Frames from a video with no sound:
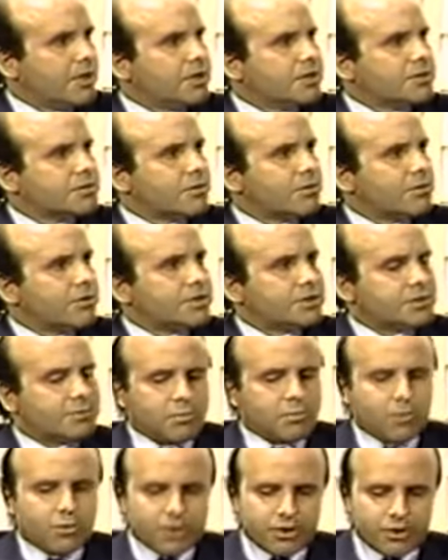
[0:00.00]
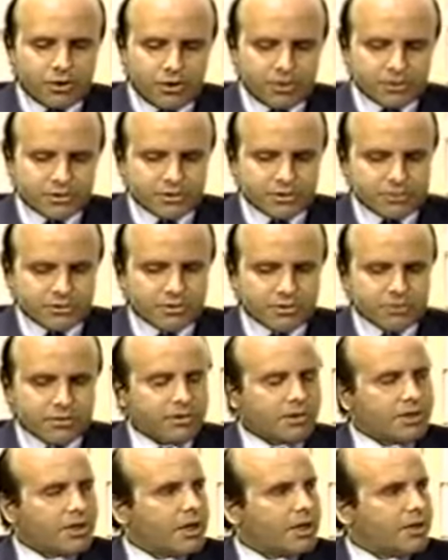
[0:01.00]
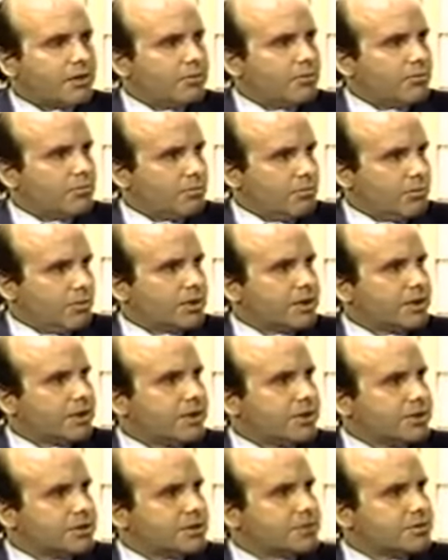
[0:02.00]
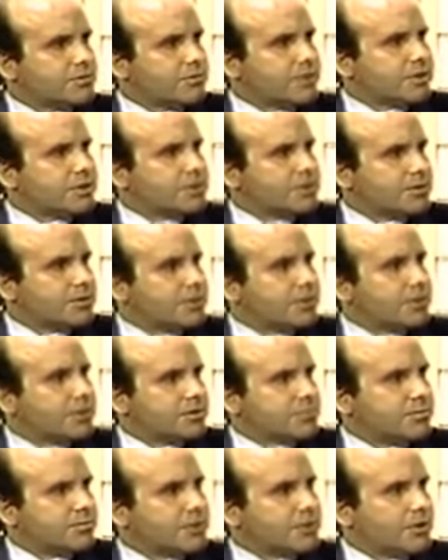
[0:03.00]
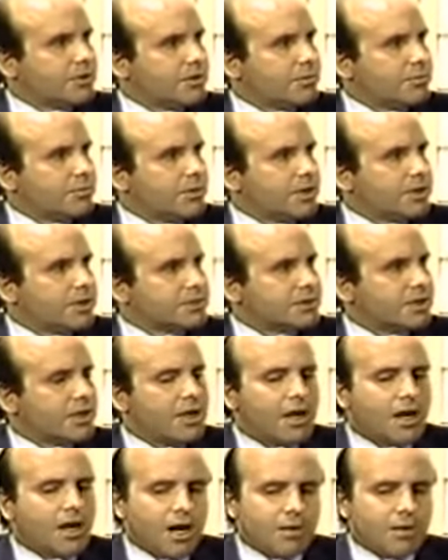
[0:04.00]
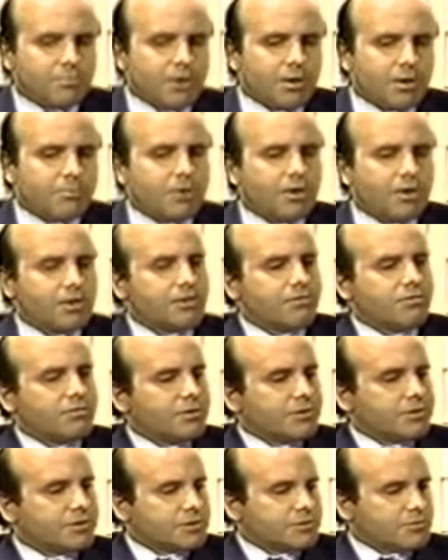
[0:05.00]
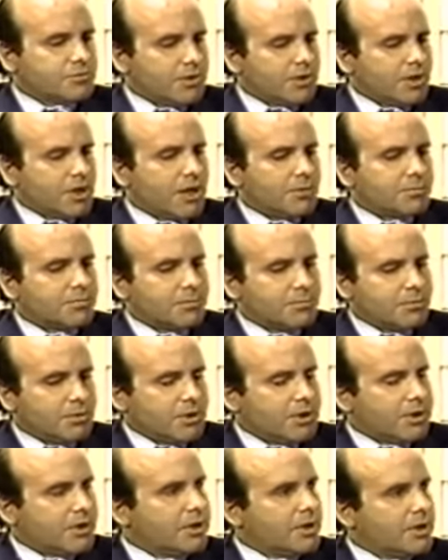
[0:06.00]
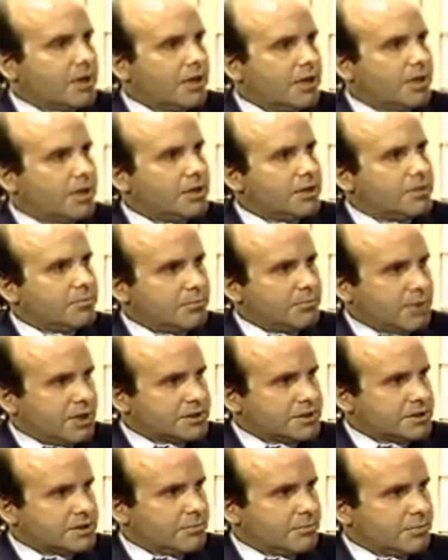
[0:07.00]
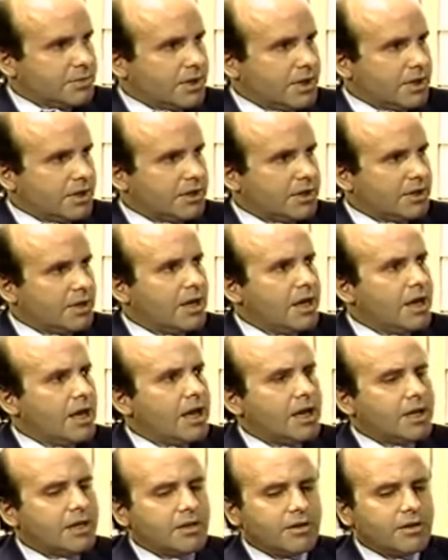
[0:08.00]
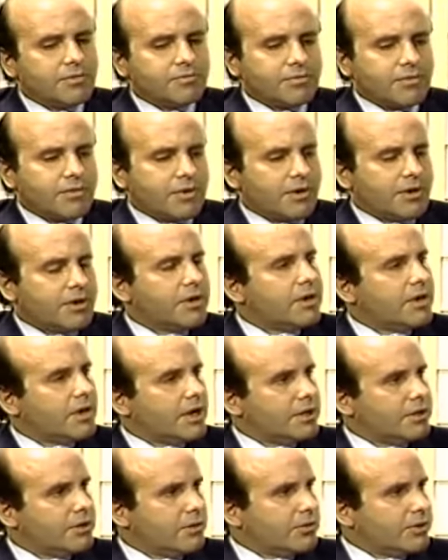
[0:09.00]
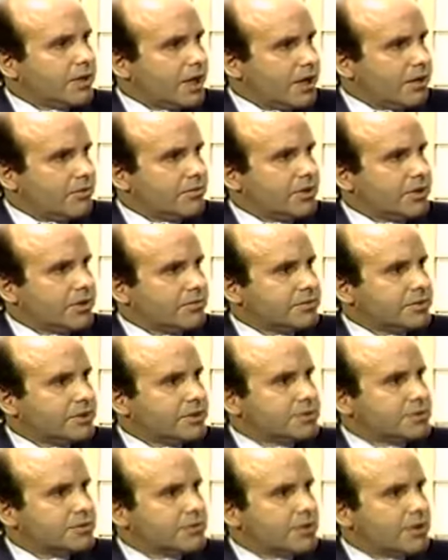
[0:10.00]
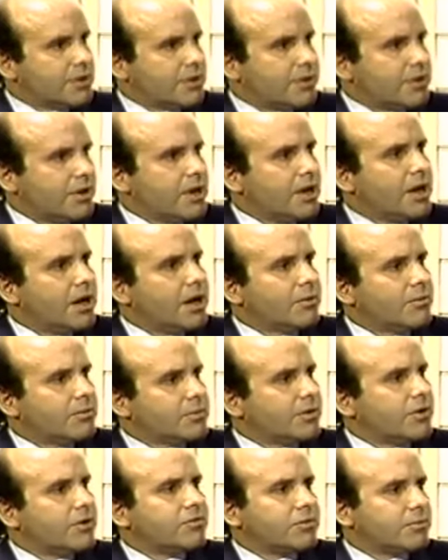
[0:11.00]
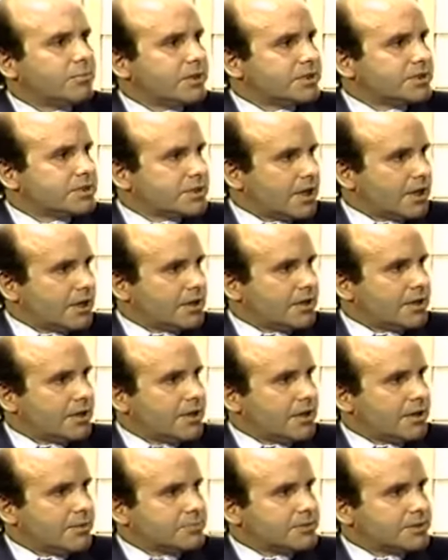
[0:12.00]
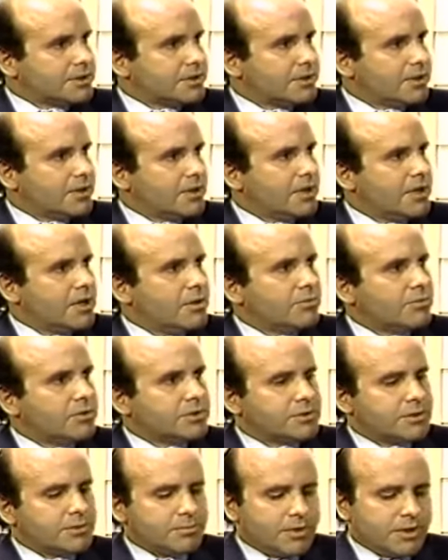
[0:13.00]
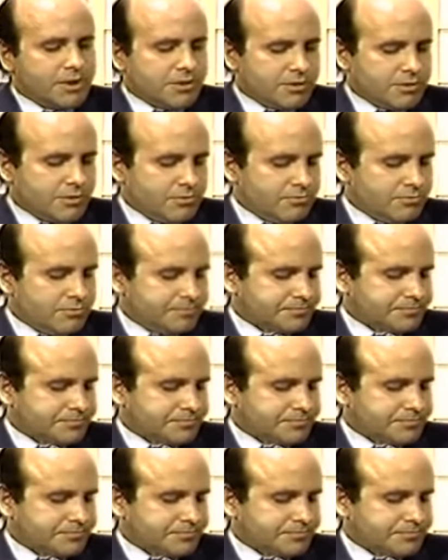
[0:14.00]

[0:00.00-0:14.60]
So it's important also to look at what the situation is with the other breast. I primarily first will opt to put in a breast implant, and if I don't have enough tissue there, I will go for my second option, which would be to